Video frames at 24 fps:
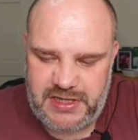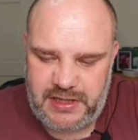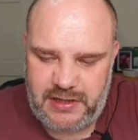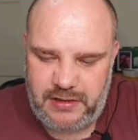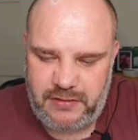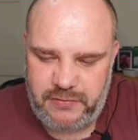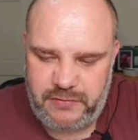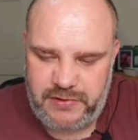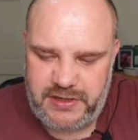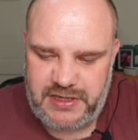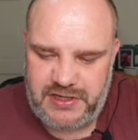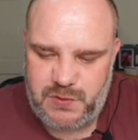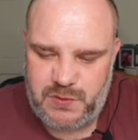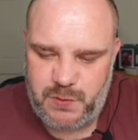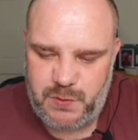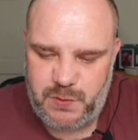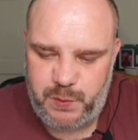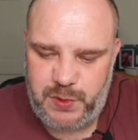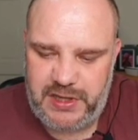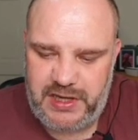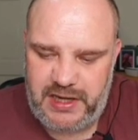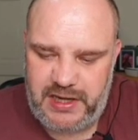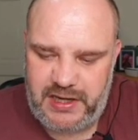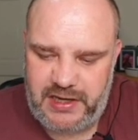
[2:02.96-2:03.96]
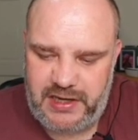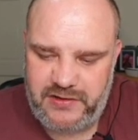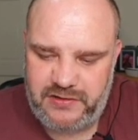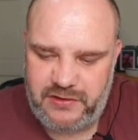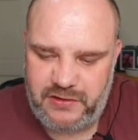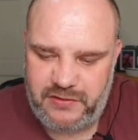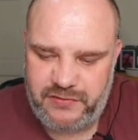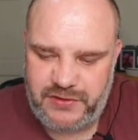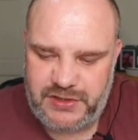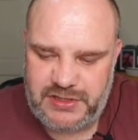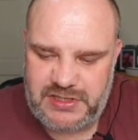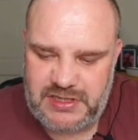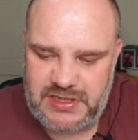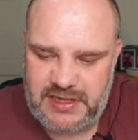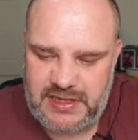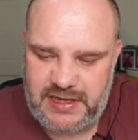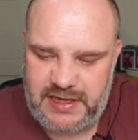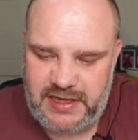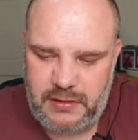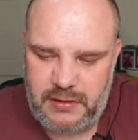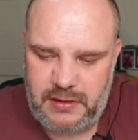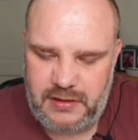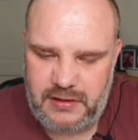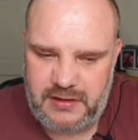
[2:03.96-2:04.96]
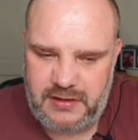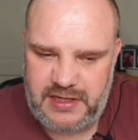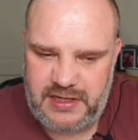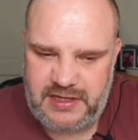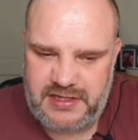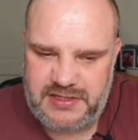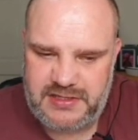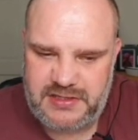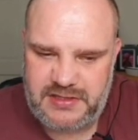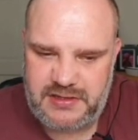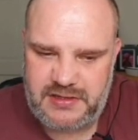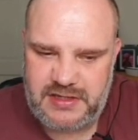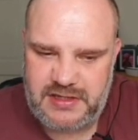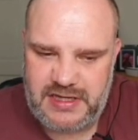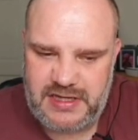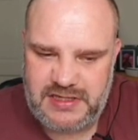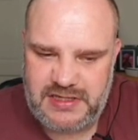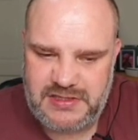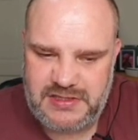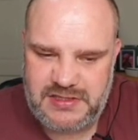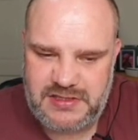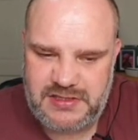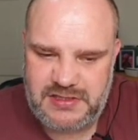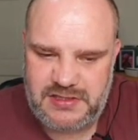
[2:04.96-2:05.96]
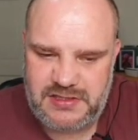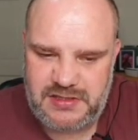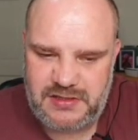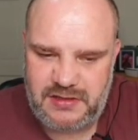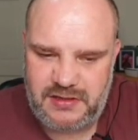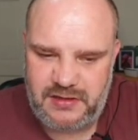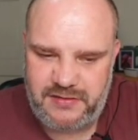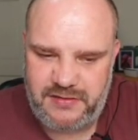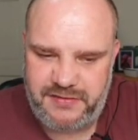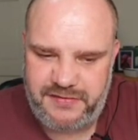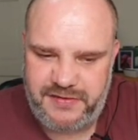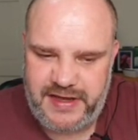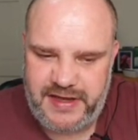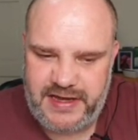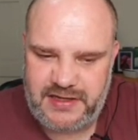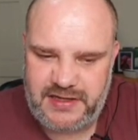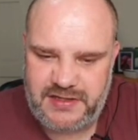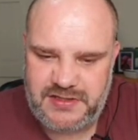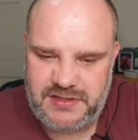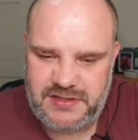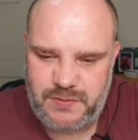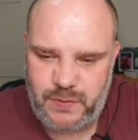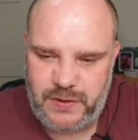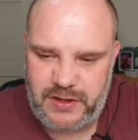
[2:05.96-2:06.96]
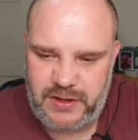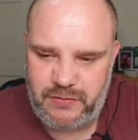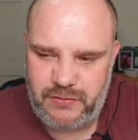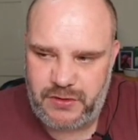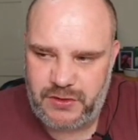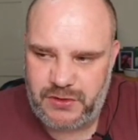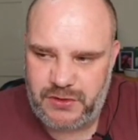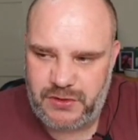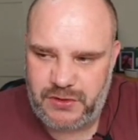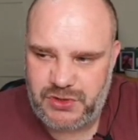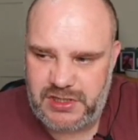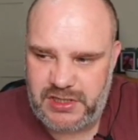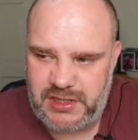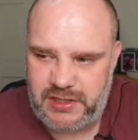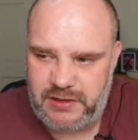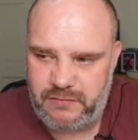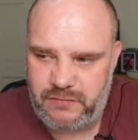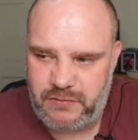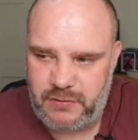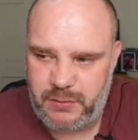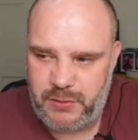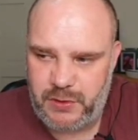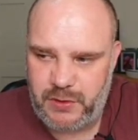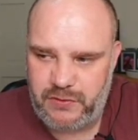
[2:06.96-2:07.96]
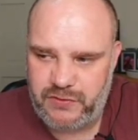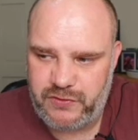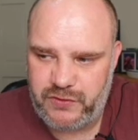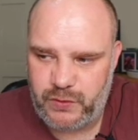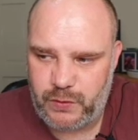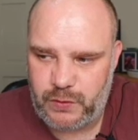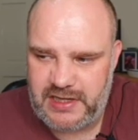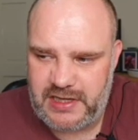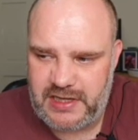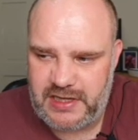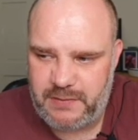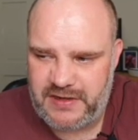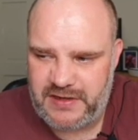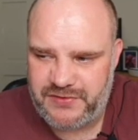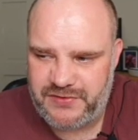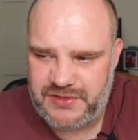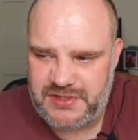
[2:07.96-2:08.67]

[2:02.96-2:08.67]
Reason being is obviously this does affect whether or not she removes all the buffs.